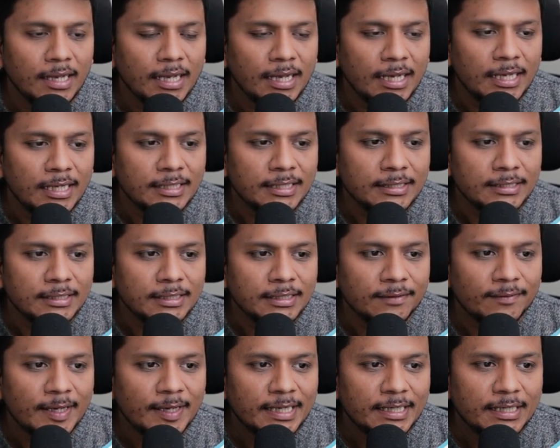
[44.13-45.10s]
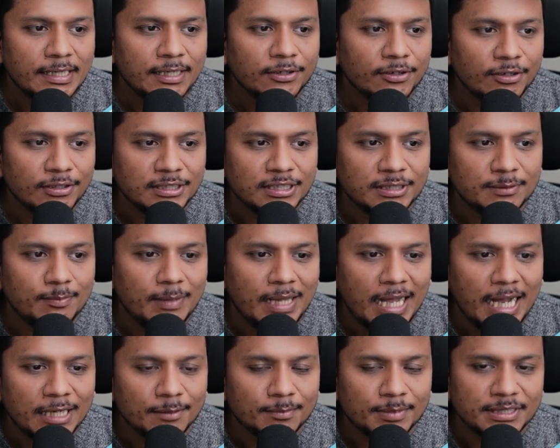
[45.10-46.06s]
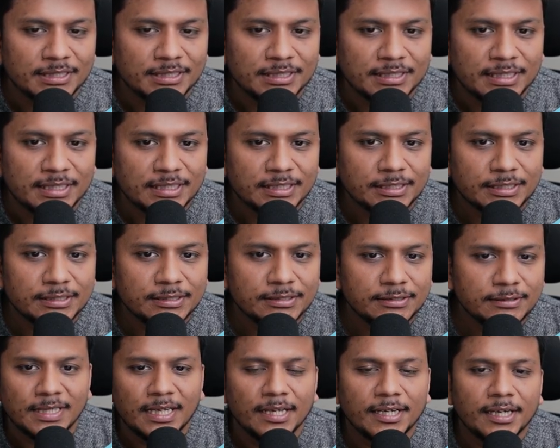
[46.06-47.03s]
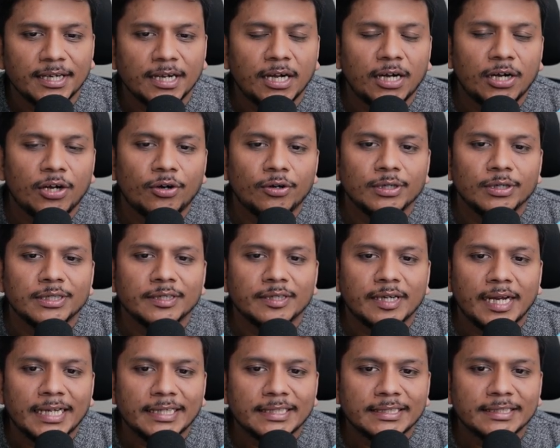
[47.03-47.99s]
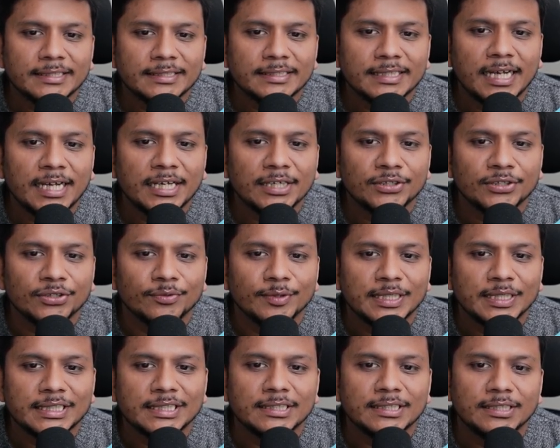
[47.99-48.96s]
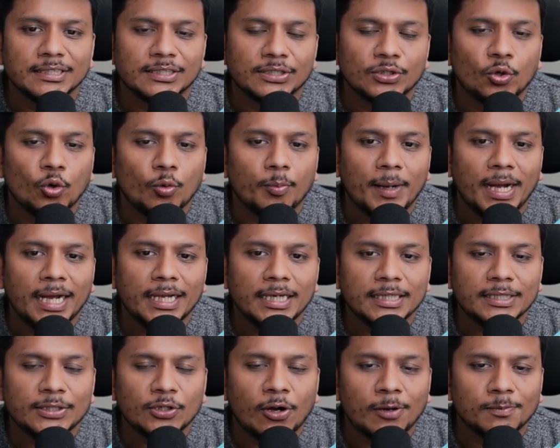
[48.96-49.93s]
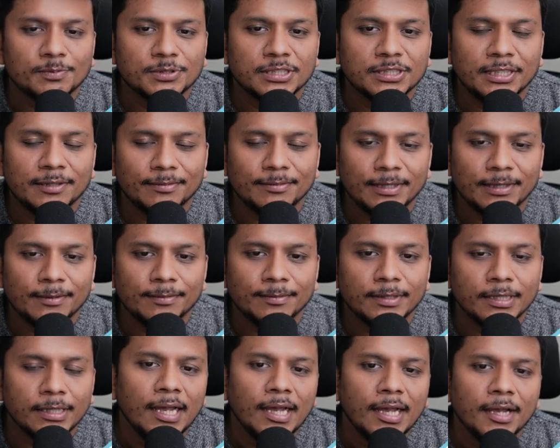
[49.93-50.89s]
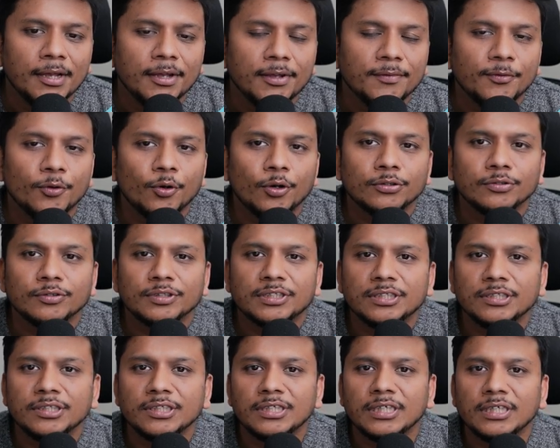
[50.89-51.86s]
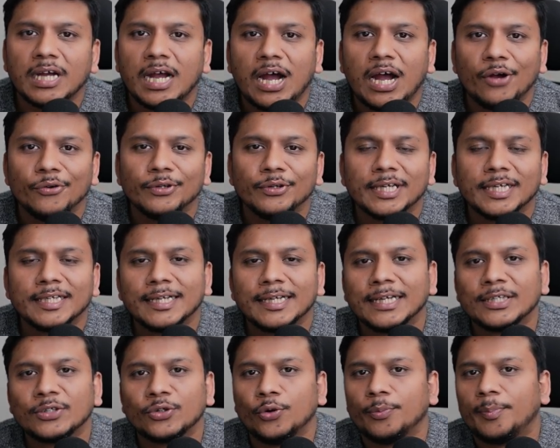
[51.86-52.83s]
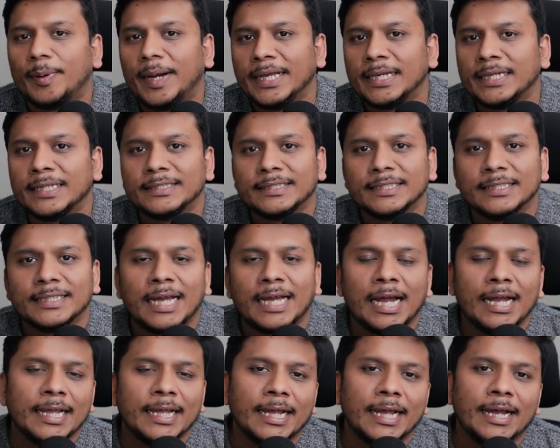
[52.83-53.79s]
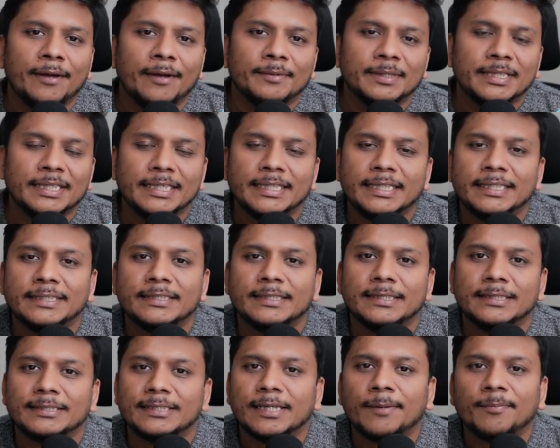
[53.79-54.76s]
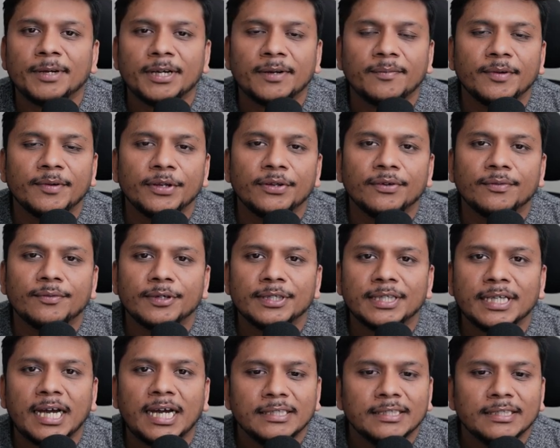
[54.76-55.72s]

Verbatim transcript: And if I click on this blank presentation, here on right hand side you will see this Copilot option available. If you want to see how you can get Copilot, then I have created a separate video for that.